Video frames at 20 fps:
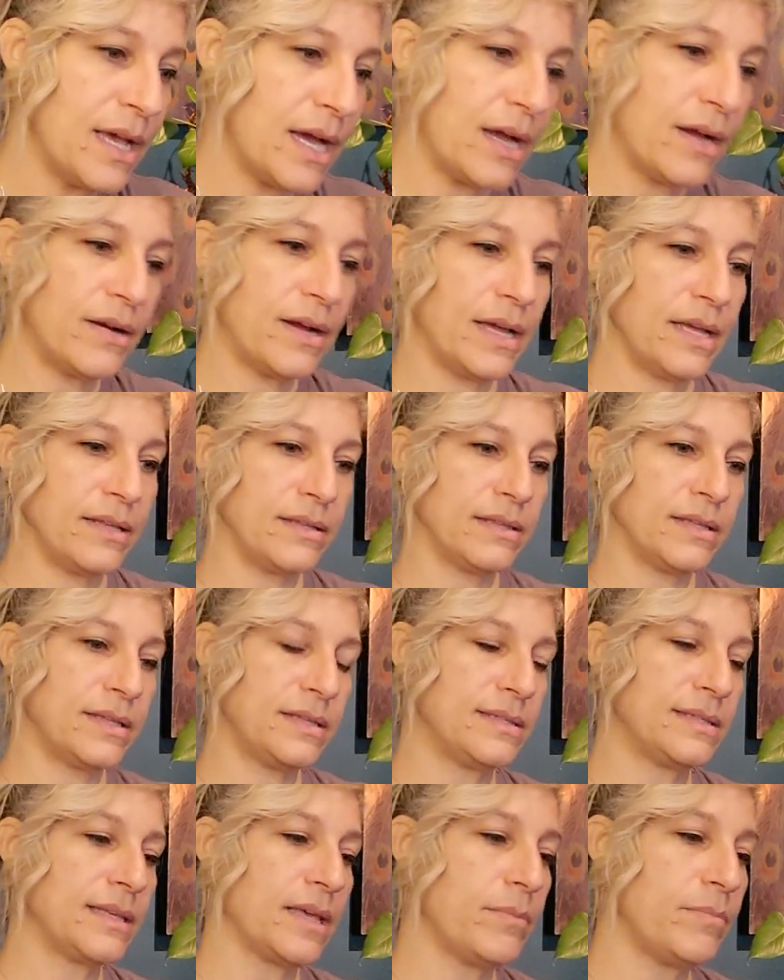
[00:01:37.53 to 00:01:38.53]
All right,
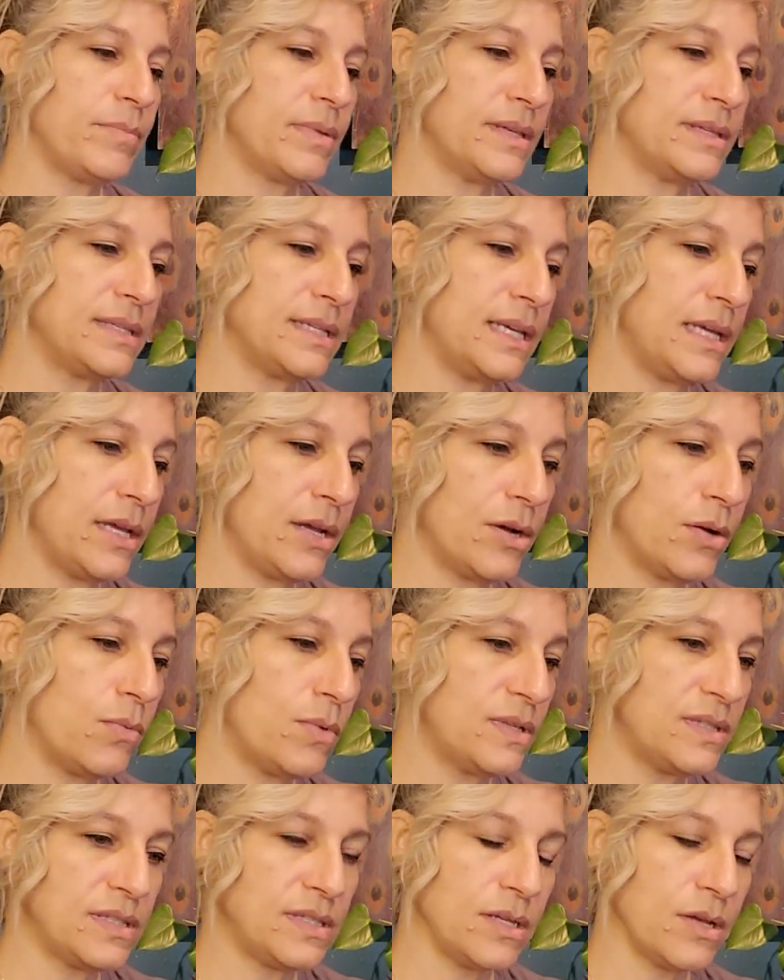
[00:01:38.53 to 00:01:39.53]
let's get busy here.
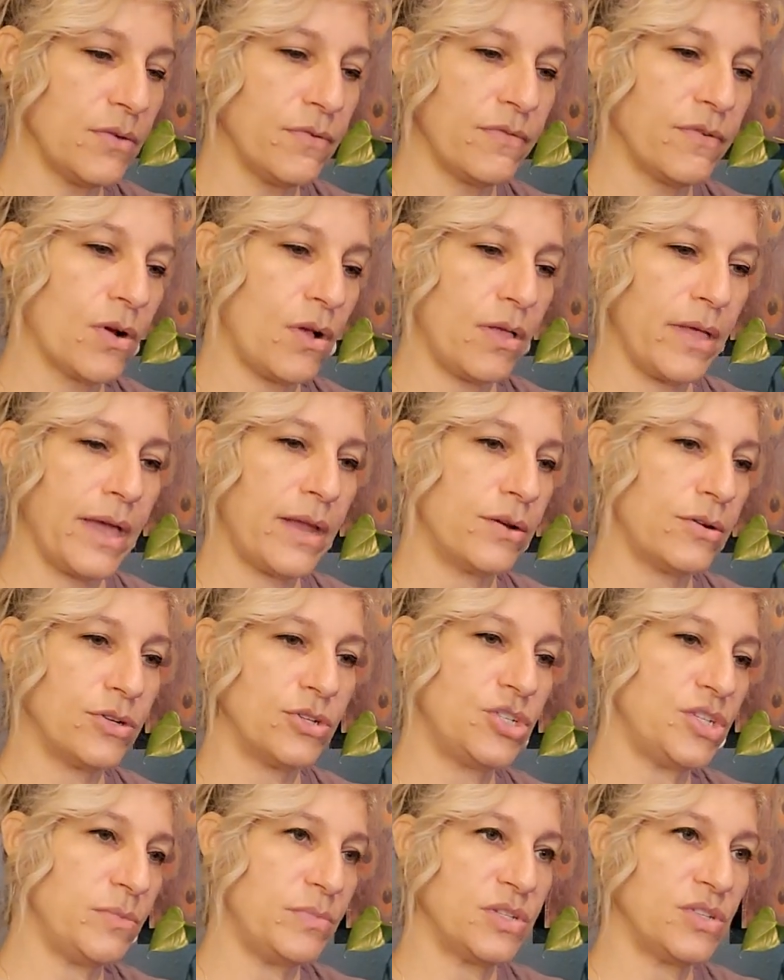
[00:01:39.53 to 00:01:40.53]
What's the overall
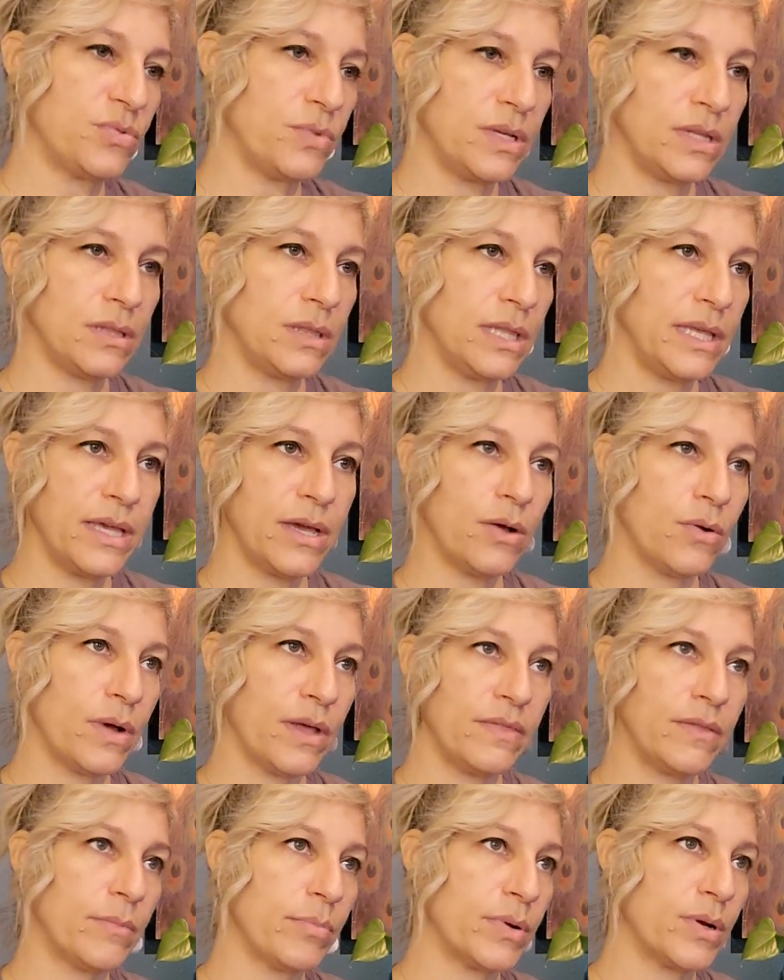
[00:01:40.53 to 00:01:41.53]
energy between Leo
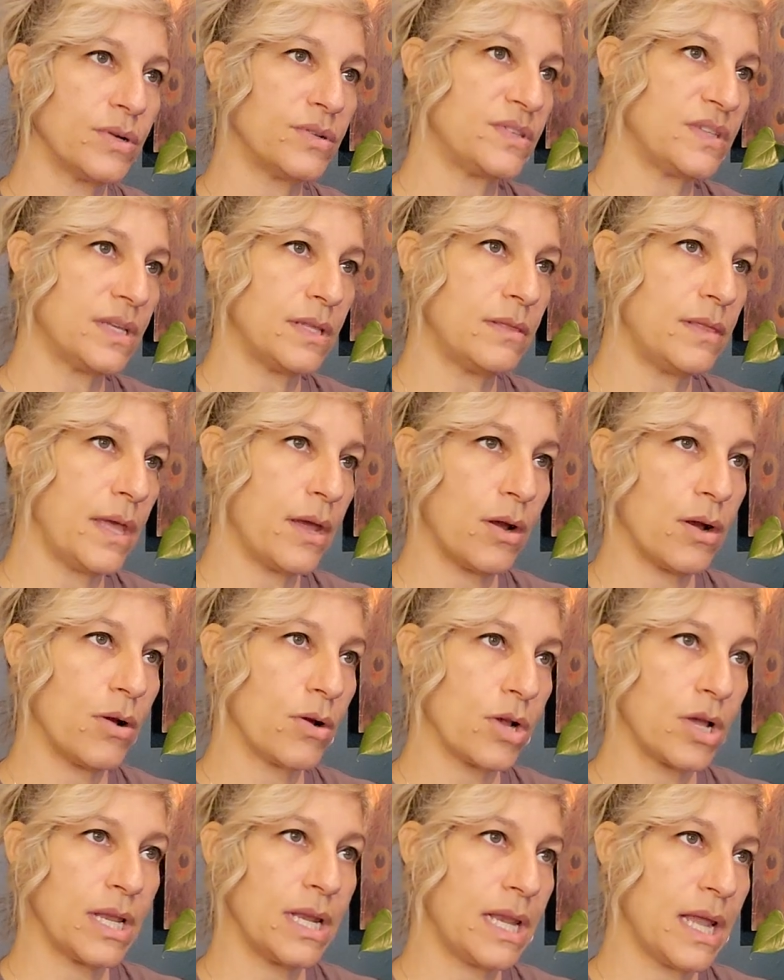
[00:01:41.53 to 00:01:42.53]
and the person they are
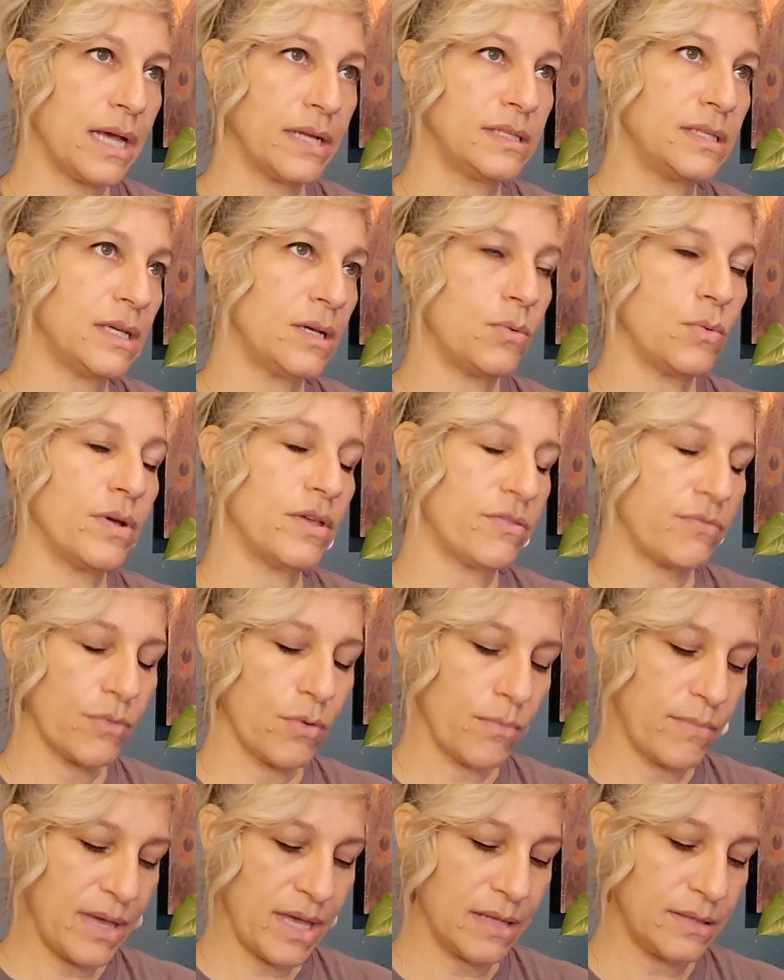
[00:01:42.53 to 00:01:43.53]
connecting with
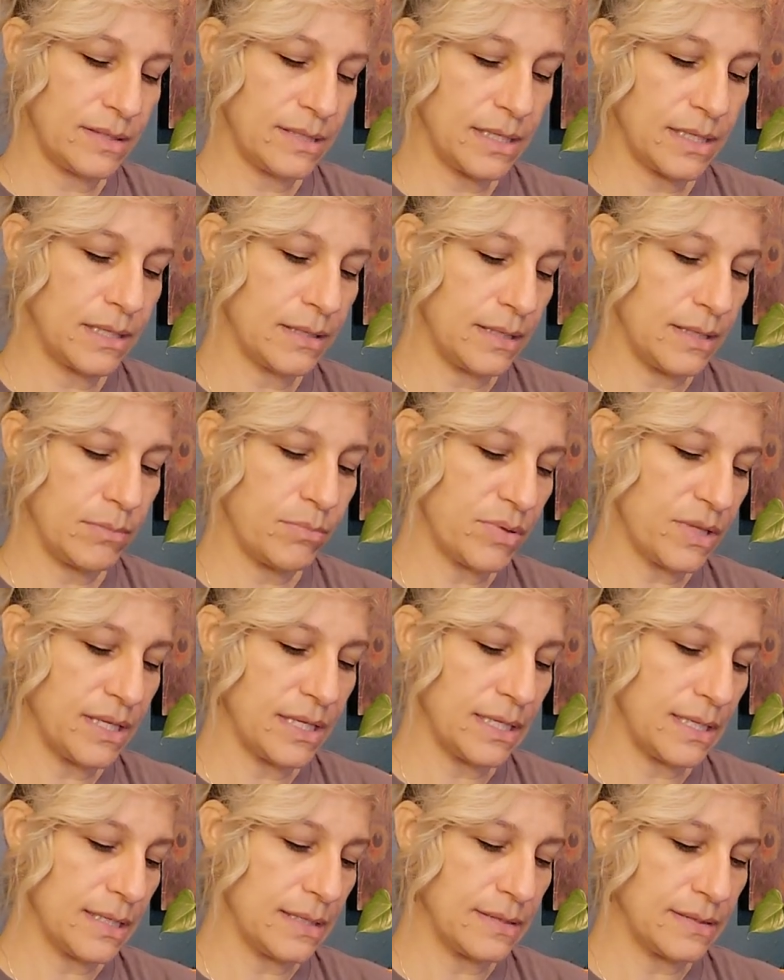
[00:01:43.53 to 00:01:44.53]
romantically,
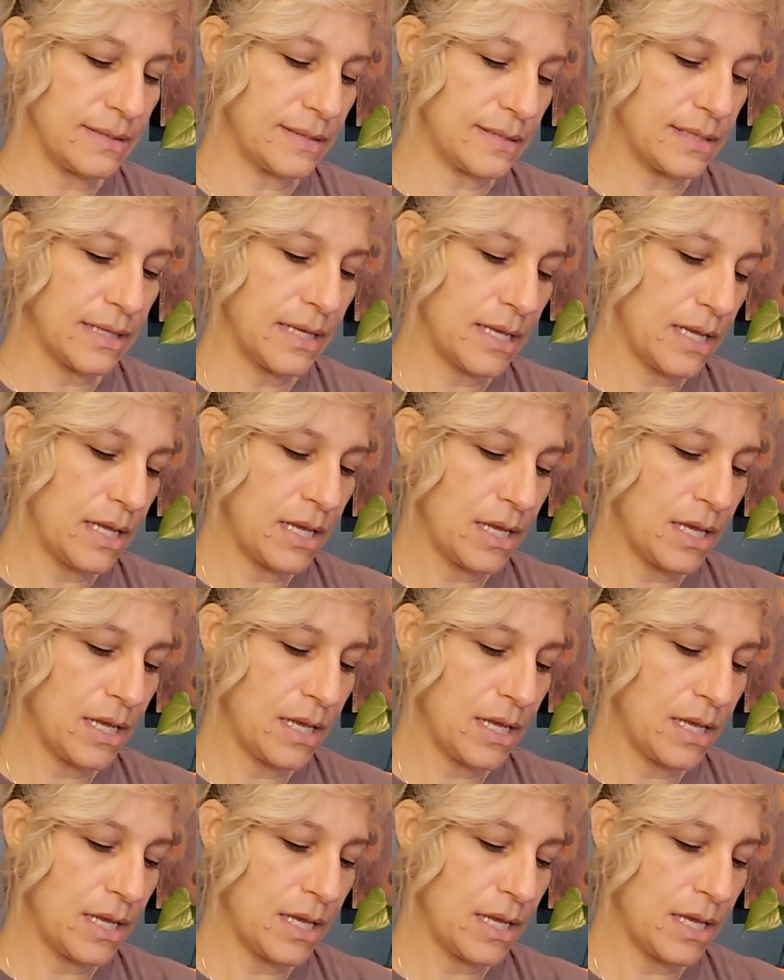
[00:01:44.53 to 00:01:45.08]
please?